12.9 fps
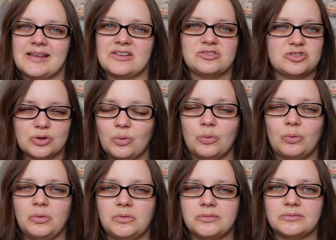
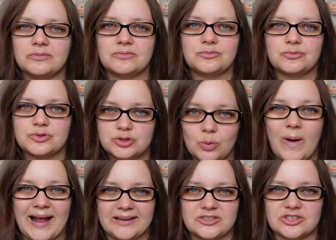so, so
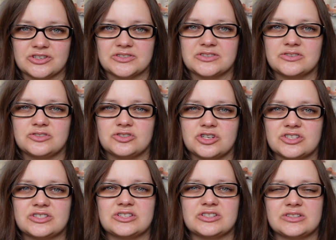anxious,
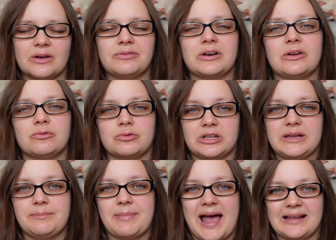just suffering
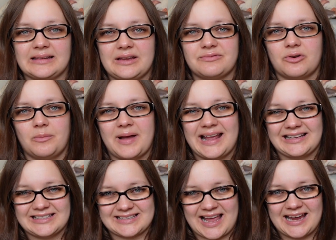really badly from
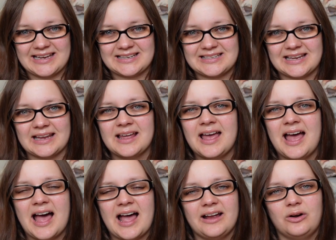anxiety.
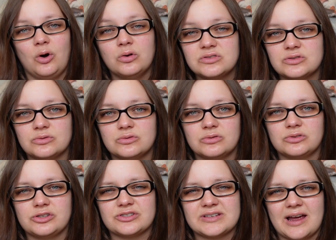I also
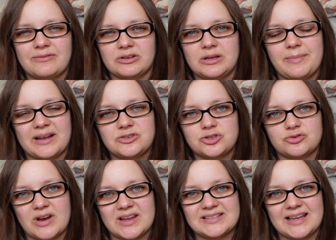used to have really bad
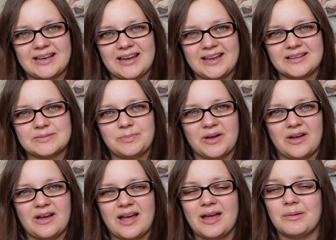stress headaches,
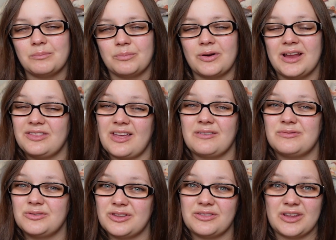but I'm pretty
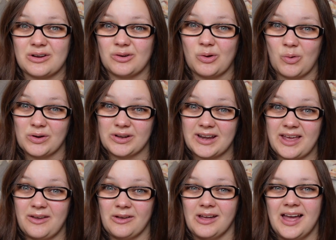thankful that they're gone
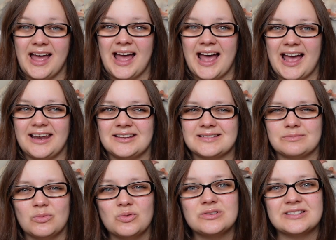now, and it's
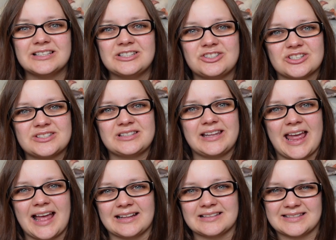mostly just the
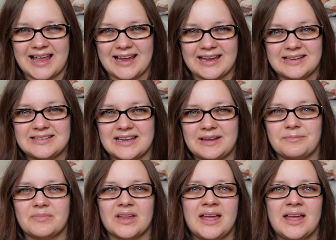anxiety.